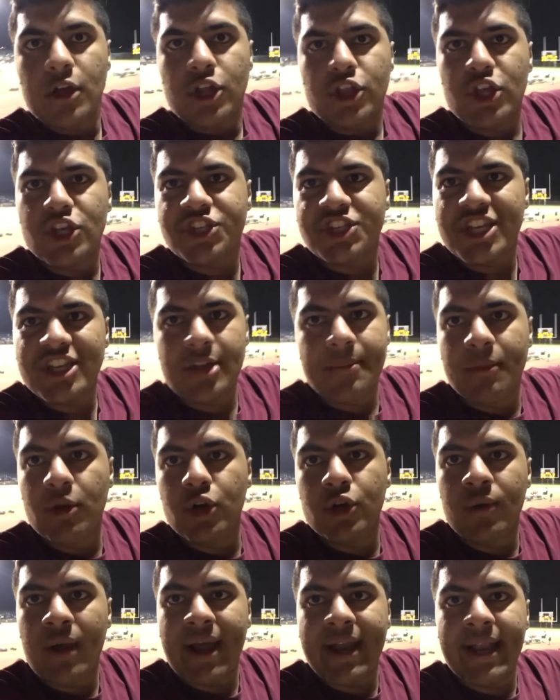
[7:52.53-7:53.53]
You see the
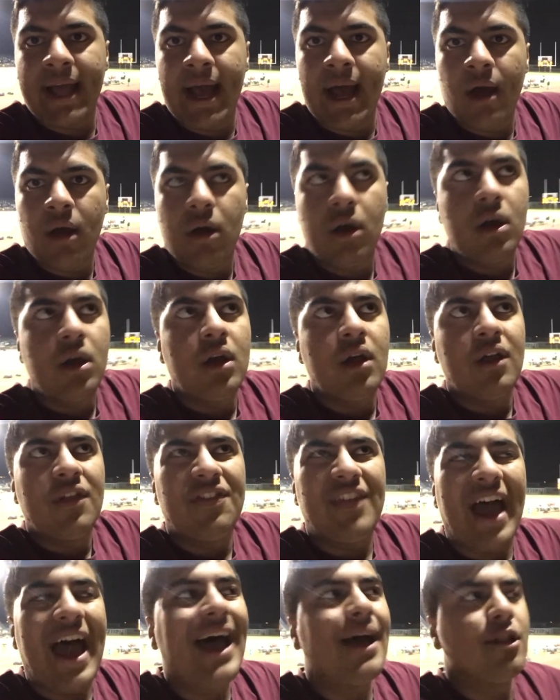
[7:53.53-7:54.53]
moon right now?
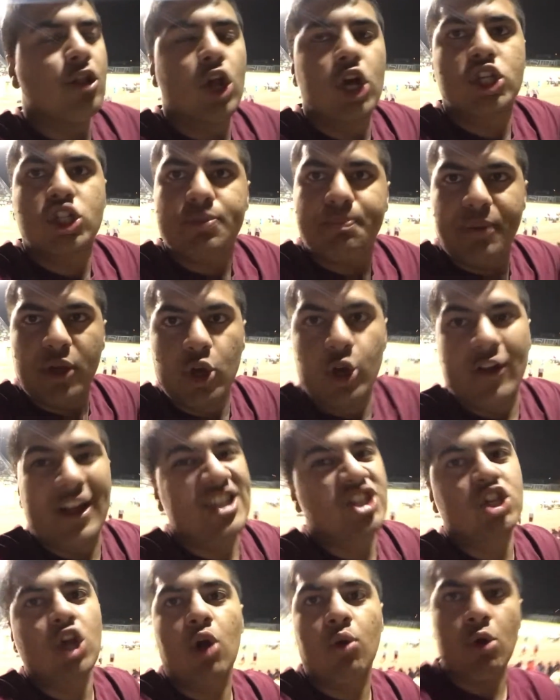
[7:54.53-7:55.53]
That looks beautiful.
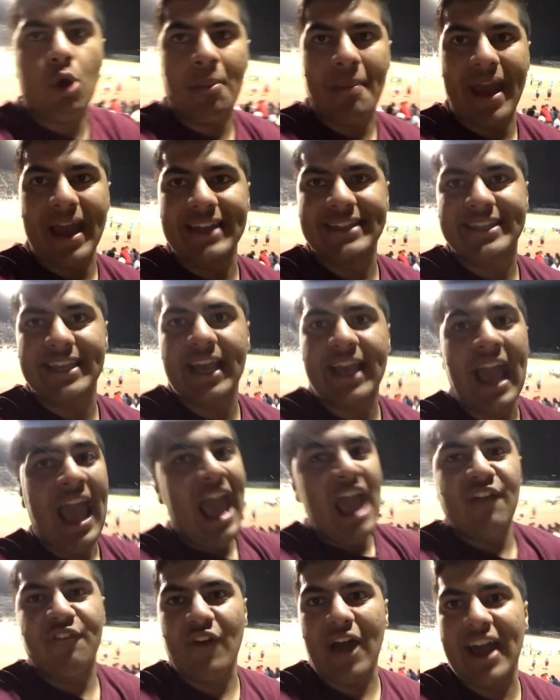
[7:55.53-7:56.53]
It's so romantic.
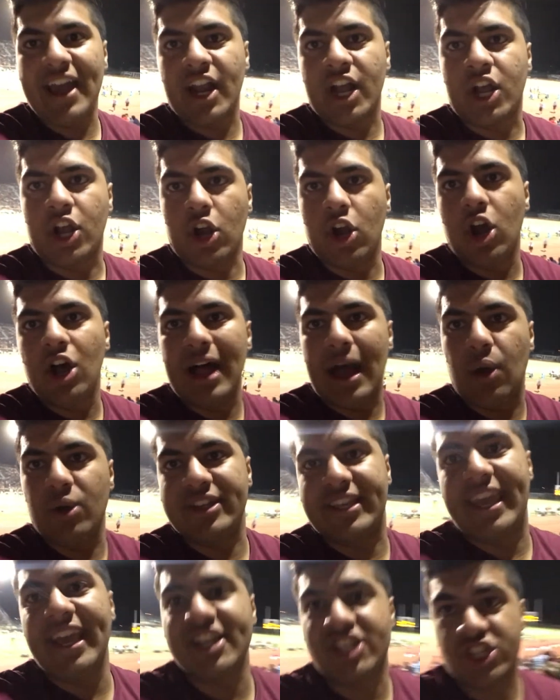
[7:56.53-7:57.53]
If I had a girl, I
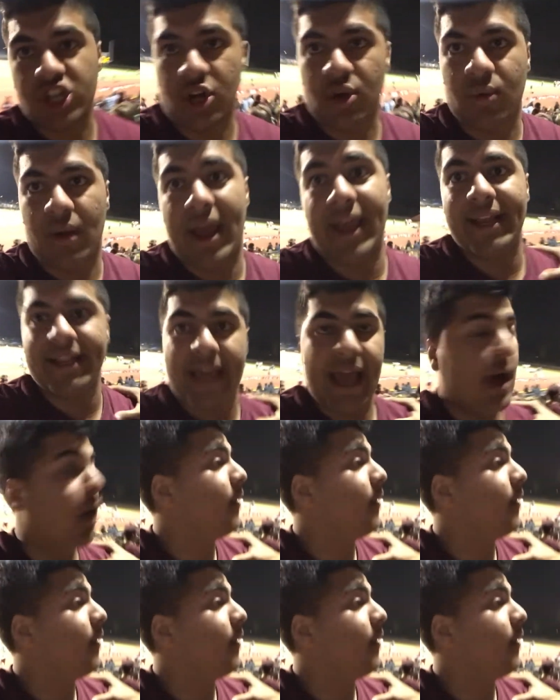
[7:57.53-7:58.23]
would kiss her right now.